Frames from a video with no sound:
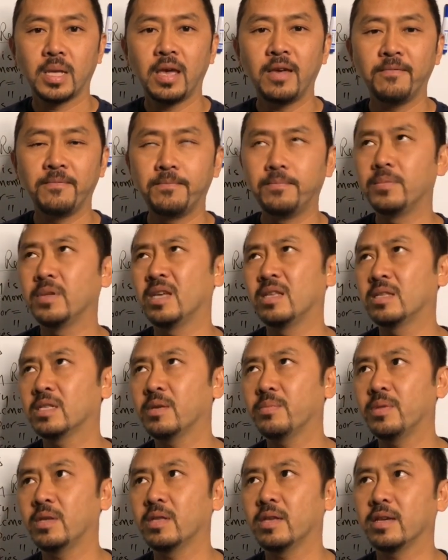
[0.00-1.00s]
And
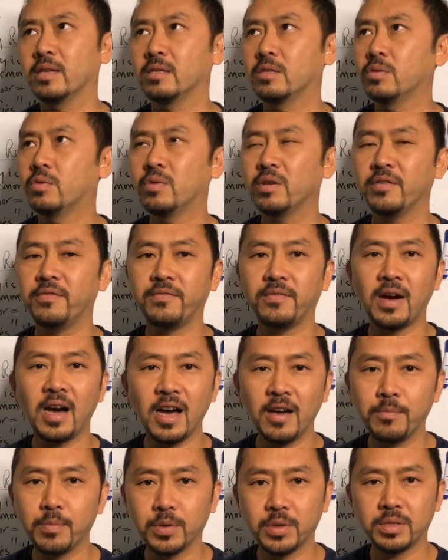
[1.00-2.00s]
something like
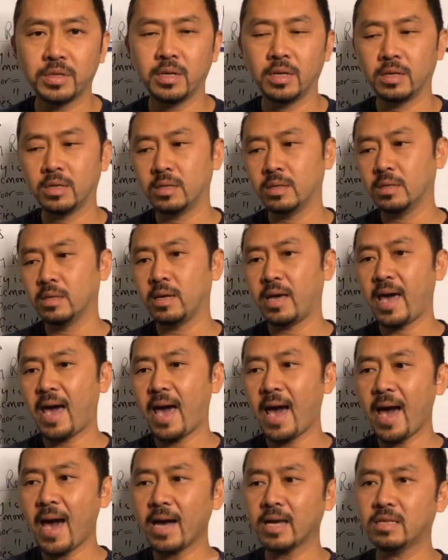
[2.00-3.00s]
25%
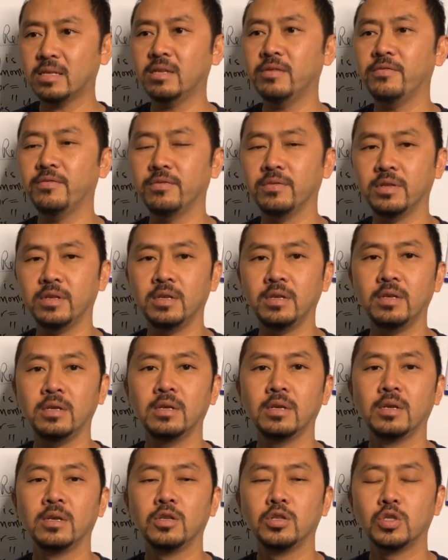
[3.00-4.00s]

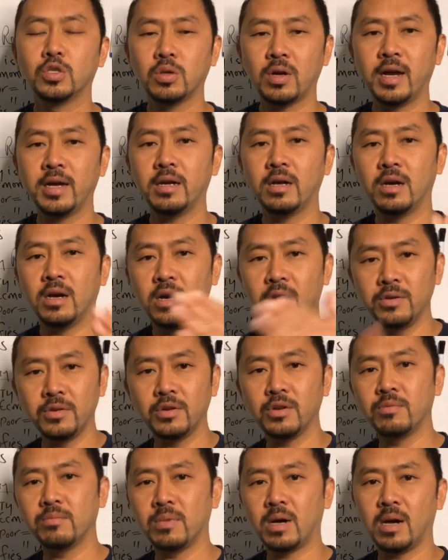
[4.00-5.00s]
actively try to
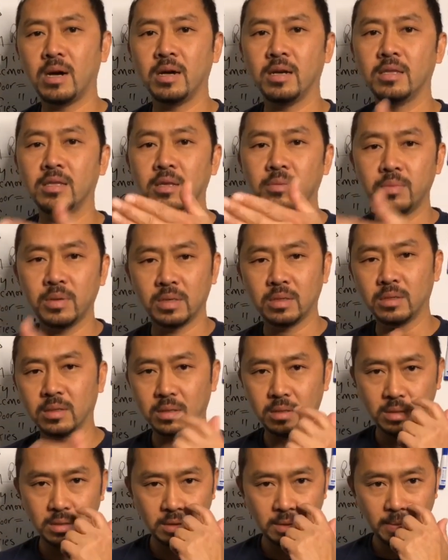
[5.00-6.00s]
undermine the
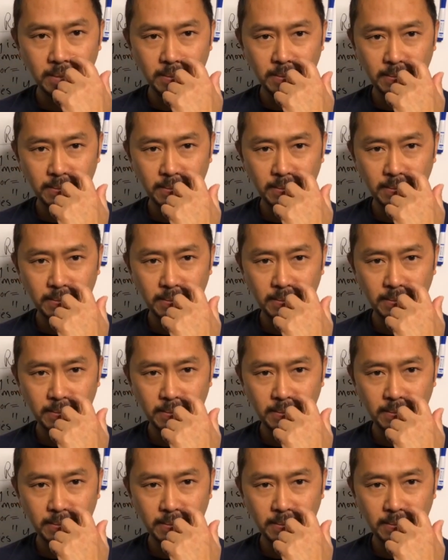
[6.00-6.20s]
business.